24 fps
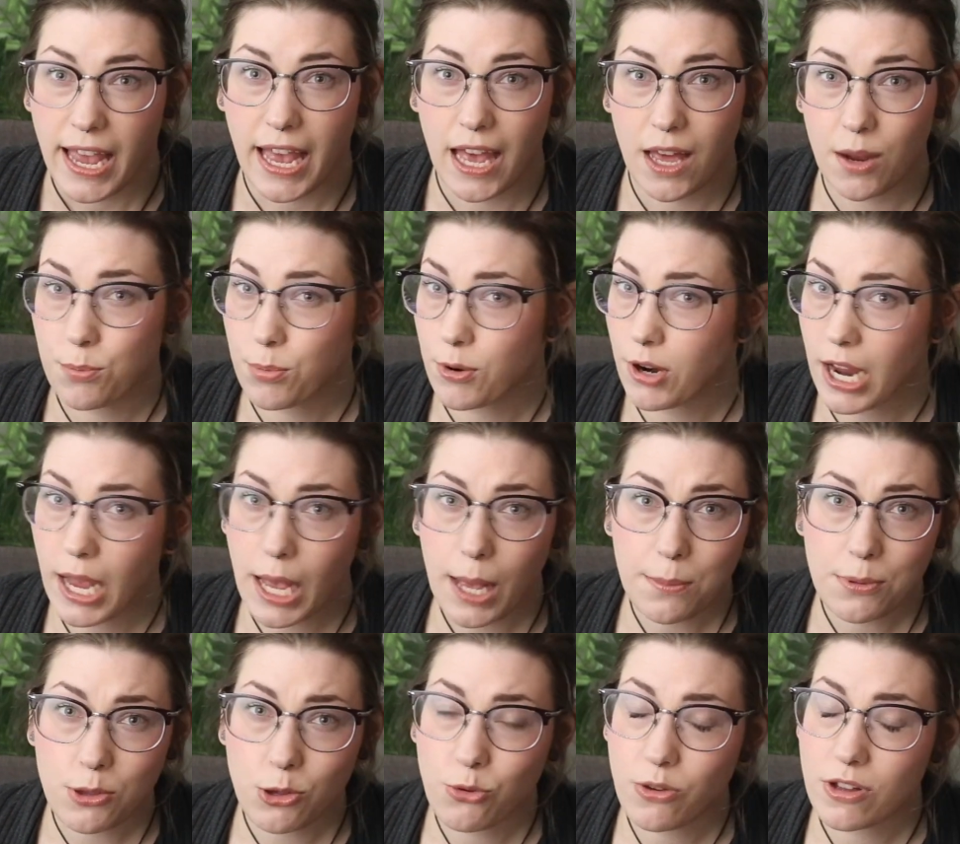And
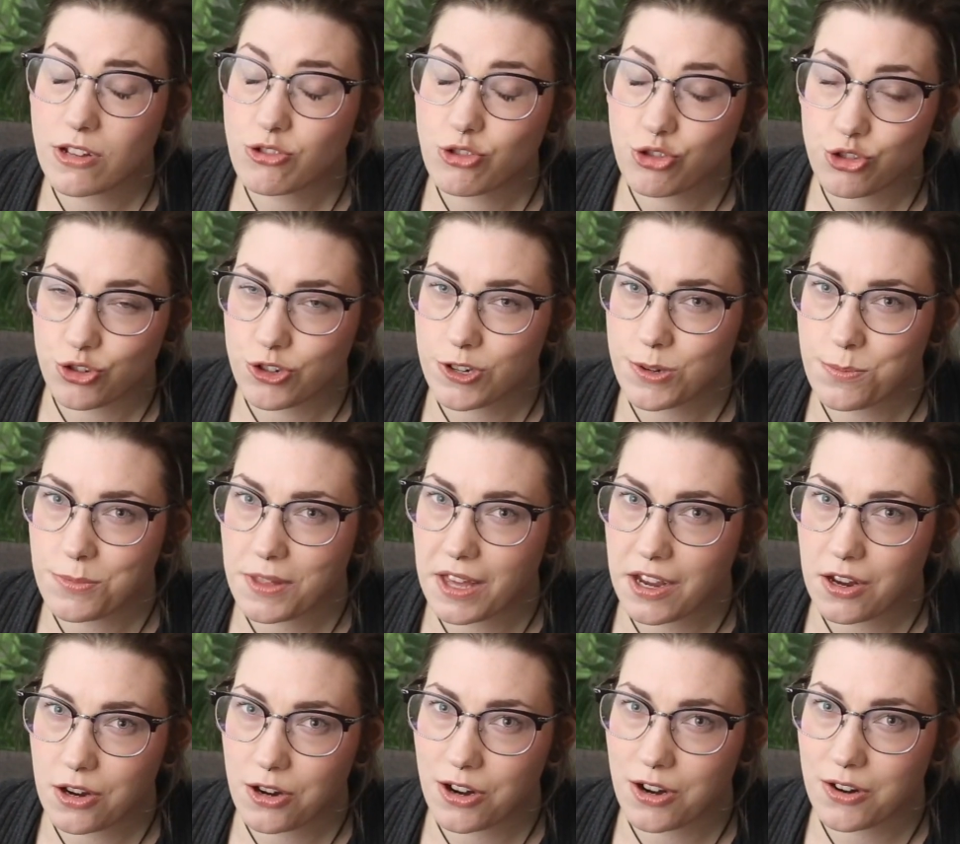perhaps you can trim
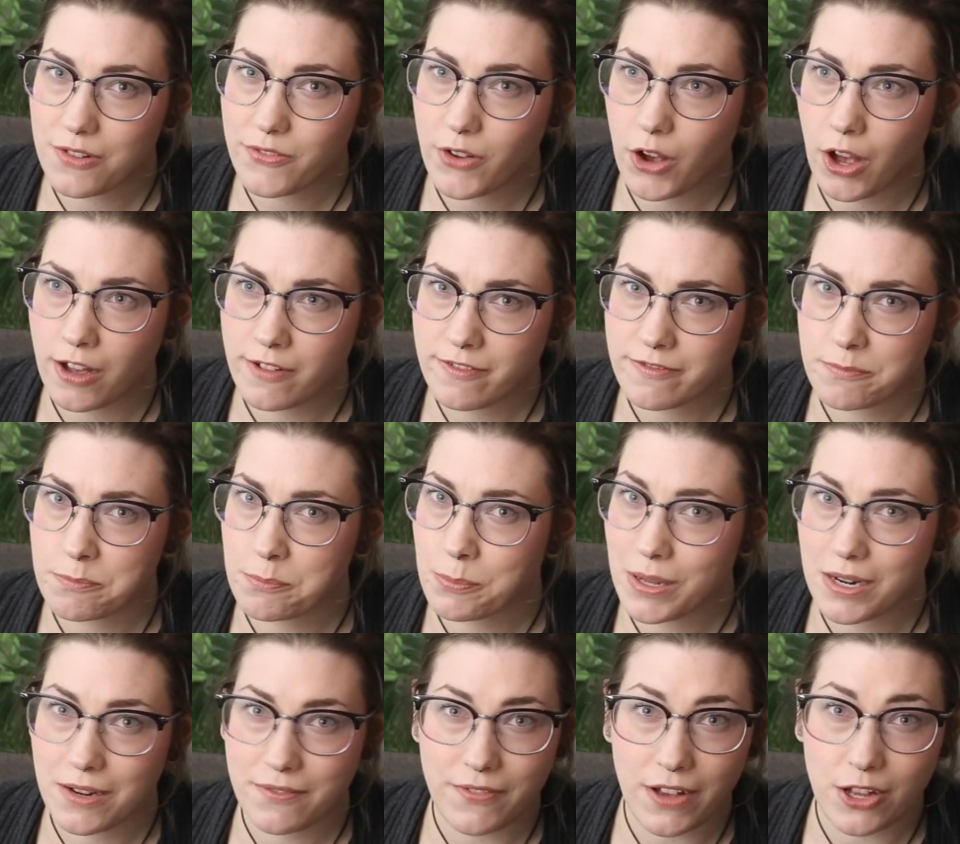that curve off,
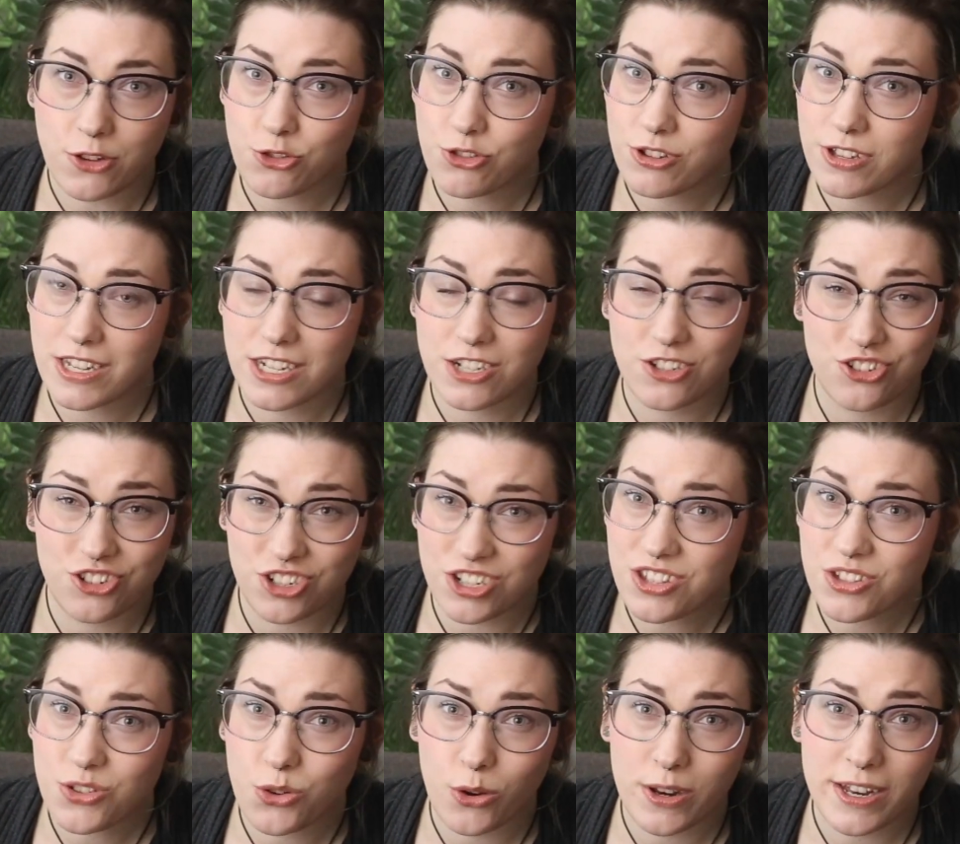but eventually it's
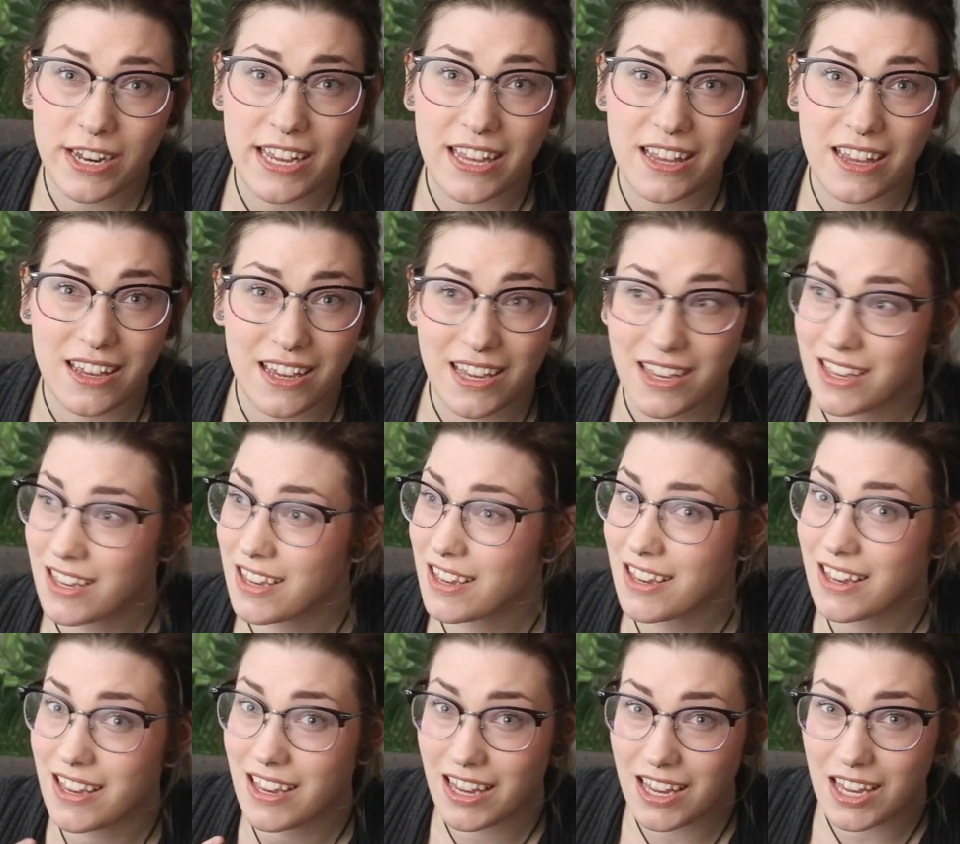just going to
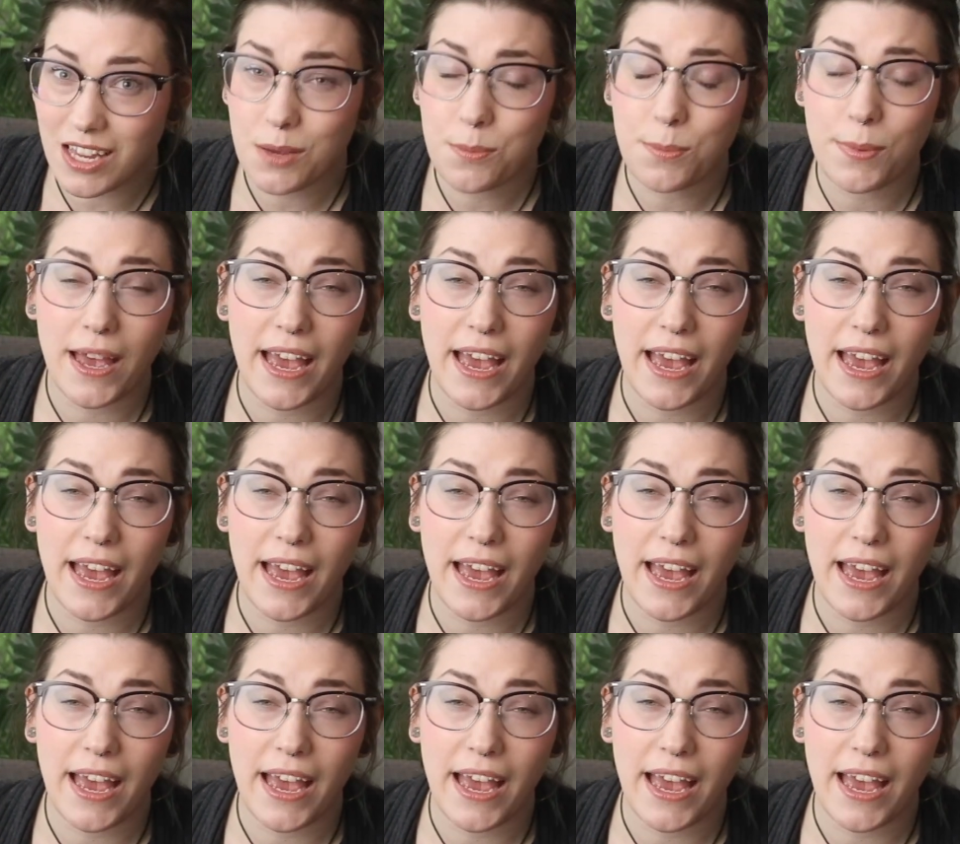keep